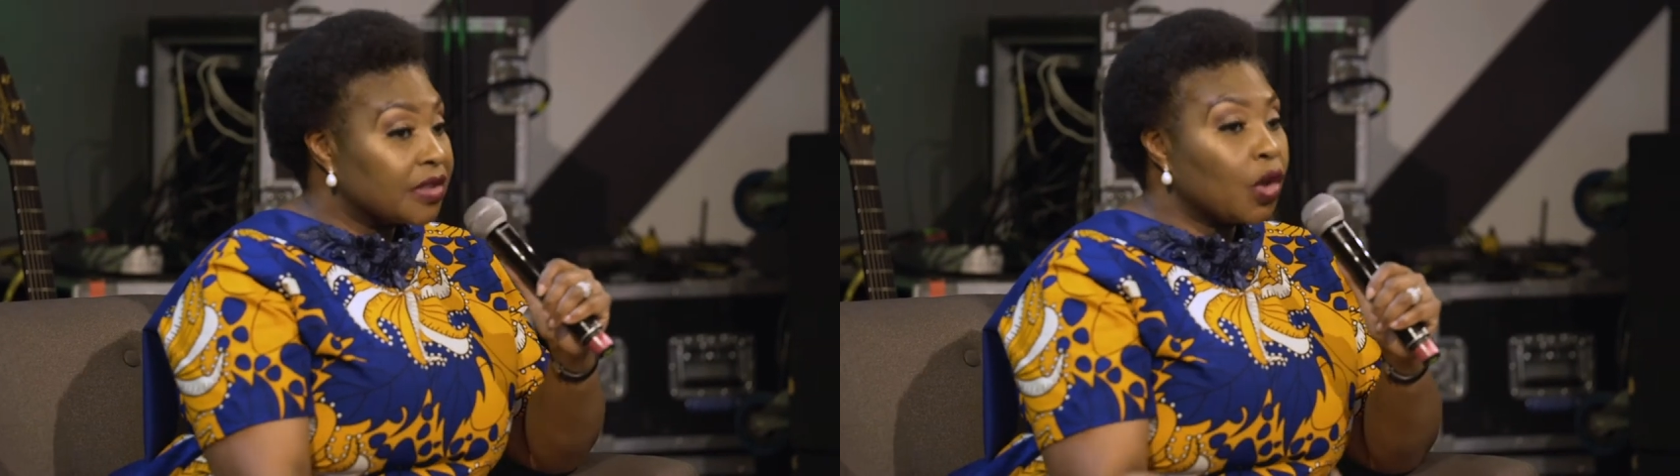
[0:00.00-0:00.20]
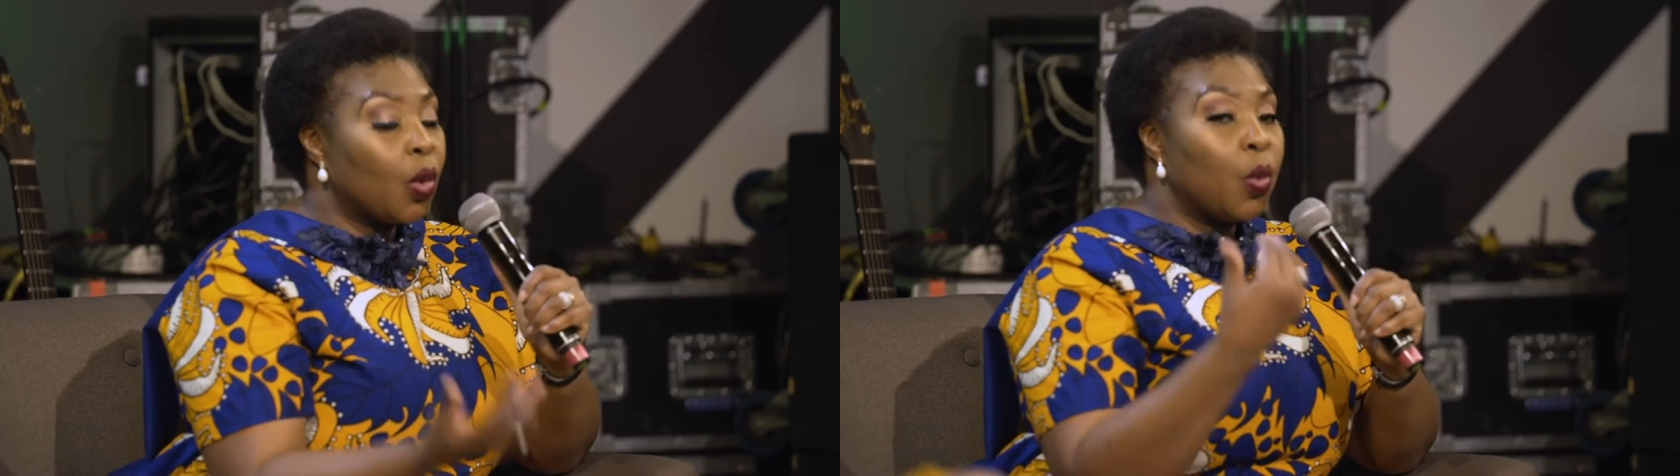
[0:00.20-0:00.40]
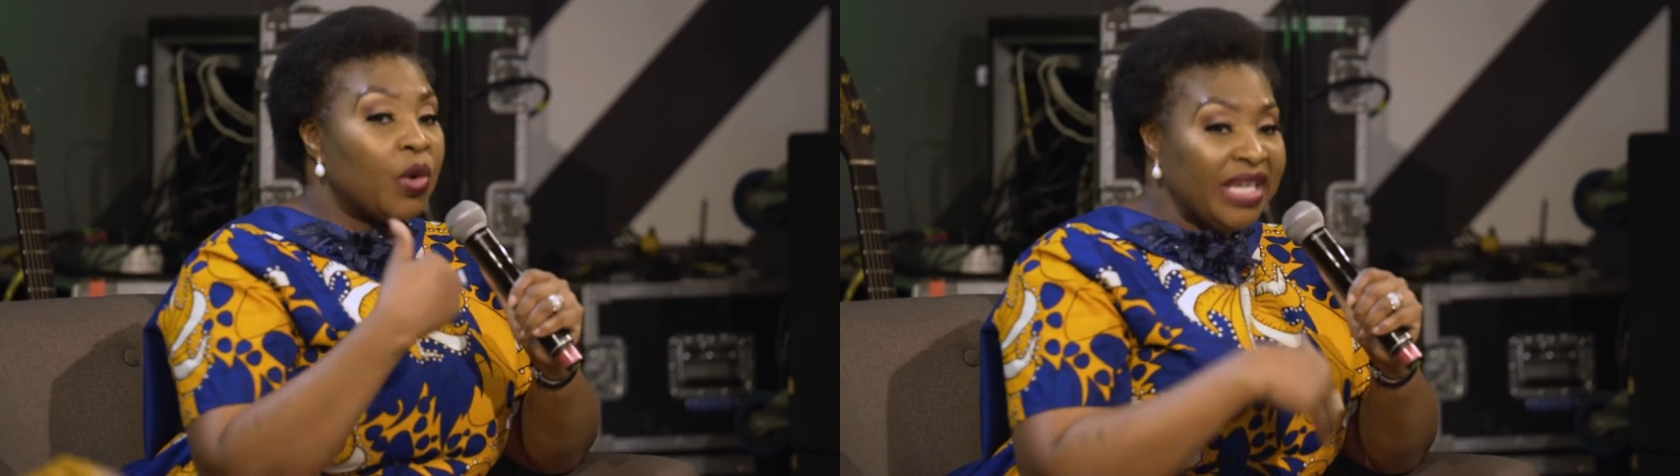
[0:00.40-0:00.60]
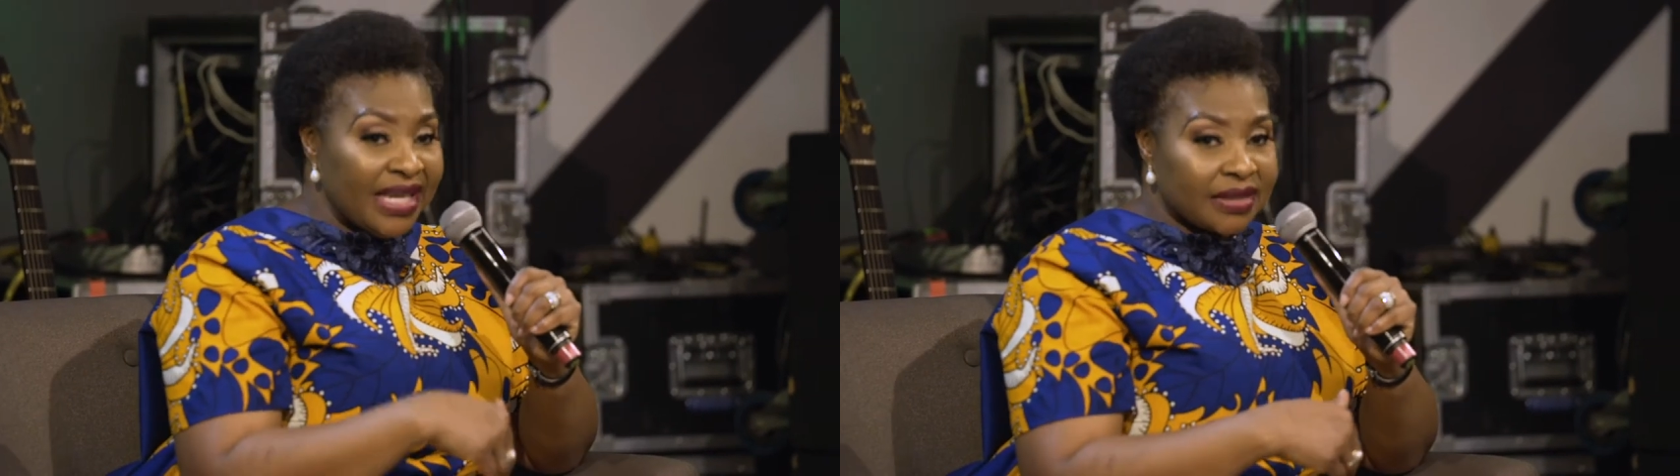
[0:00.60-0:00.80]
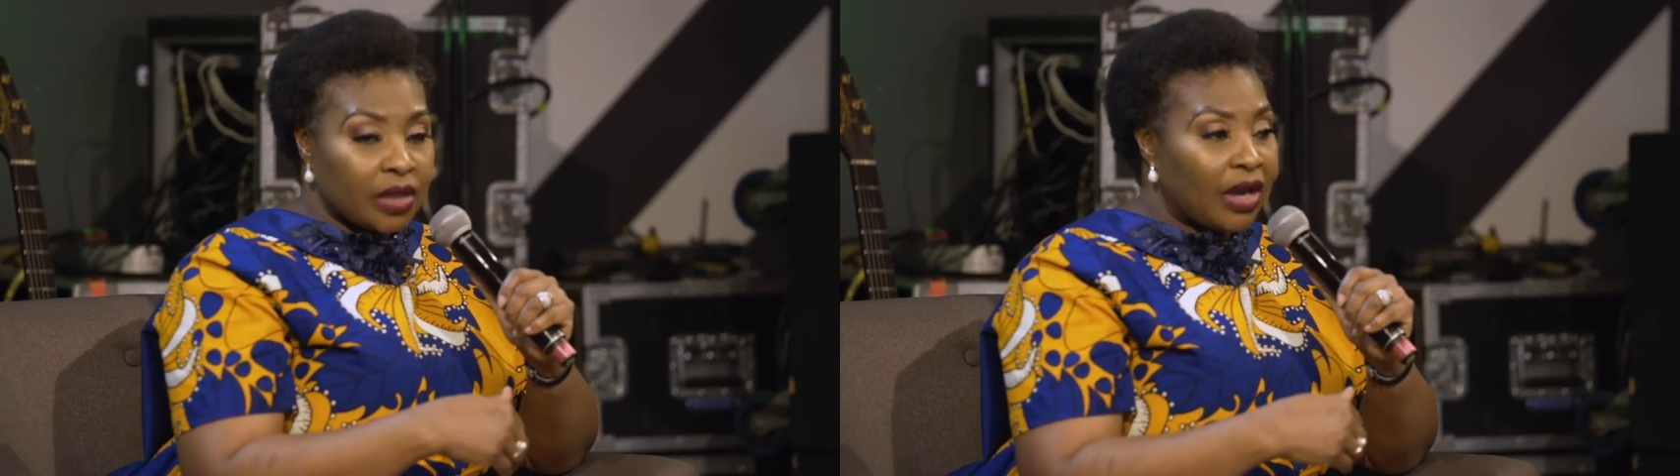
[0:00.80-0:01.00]
So we
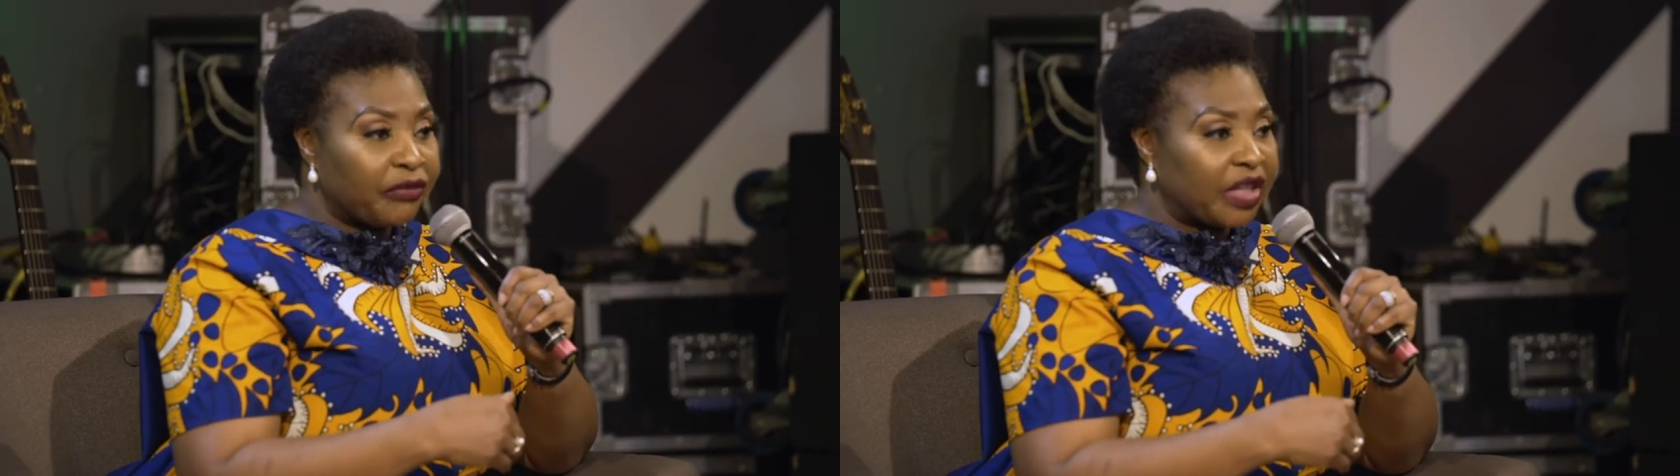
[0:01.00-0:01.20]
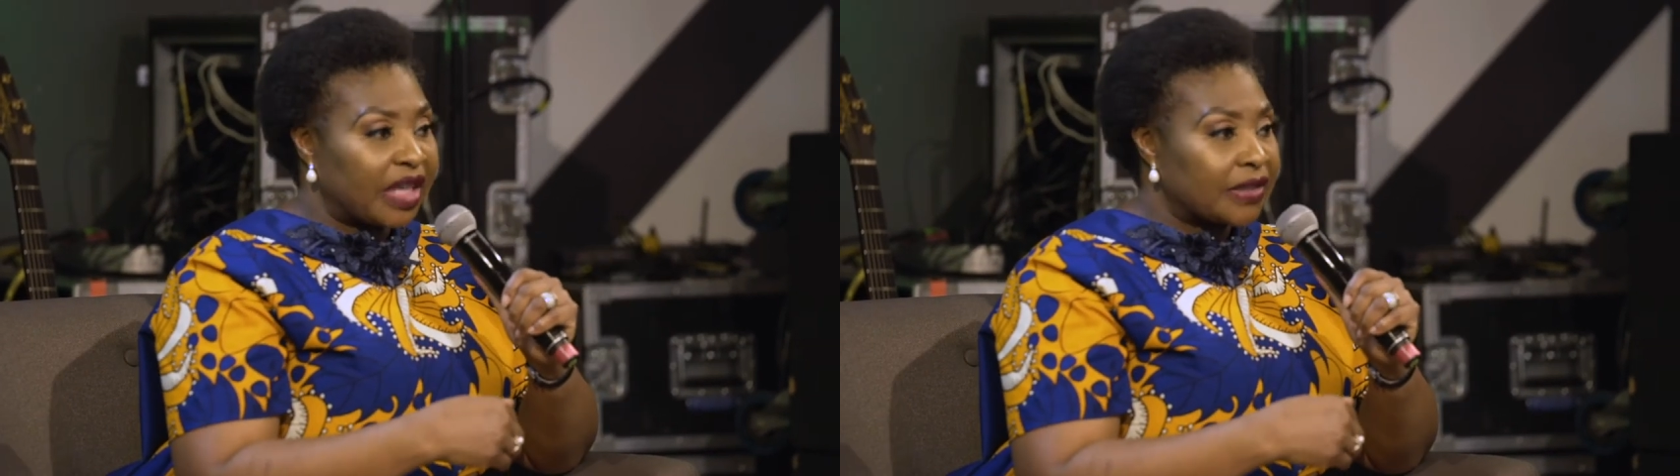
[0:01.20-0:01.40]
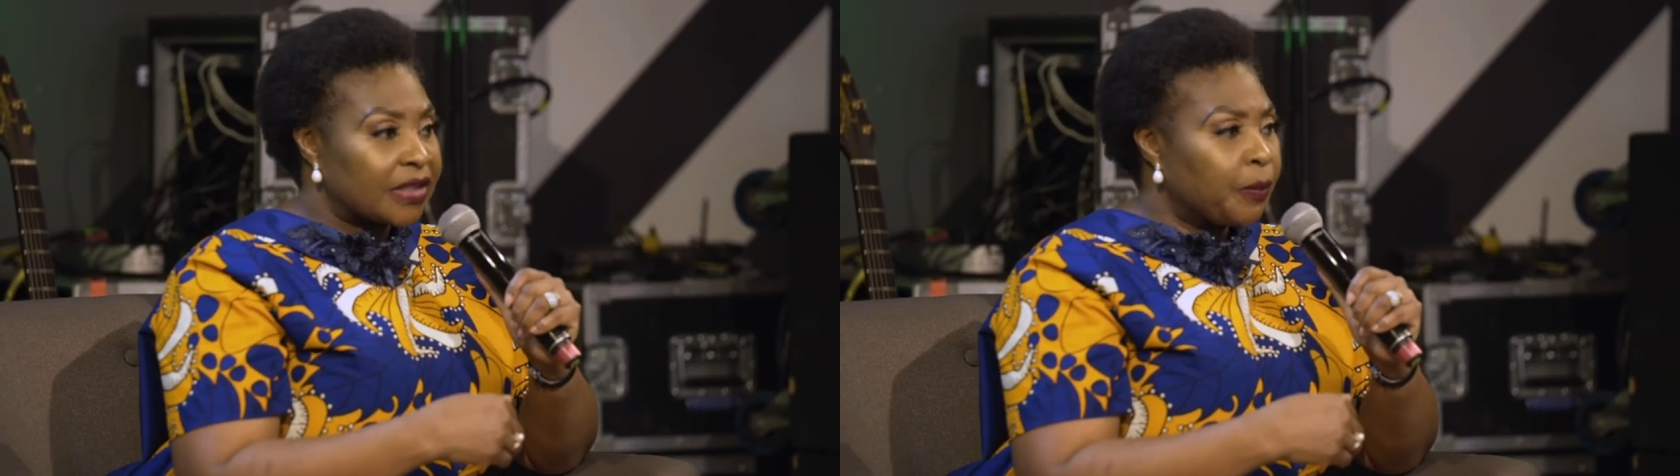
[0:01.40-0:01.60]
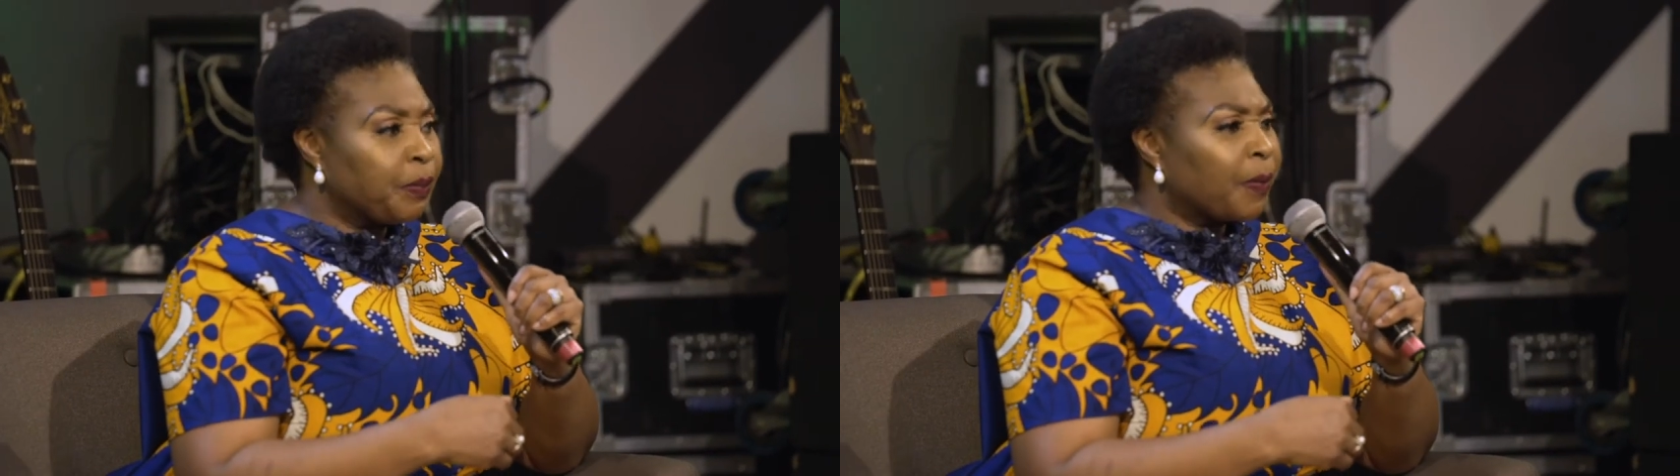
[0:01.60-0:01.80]
as South Africans,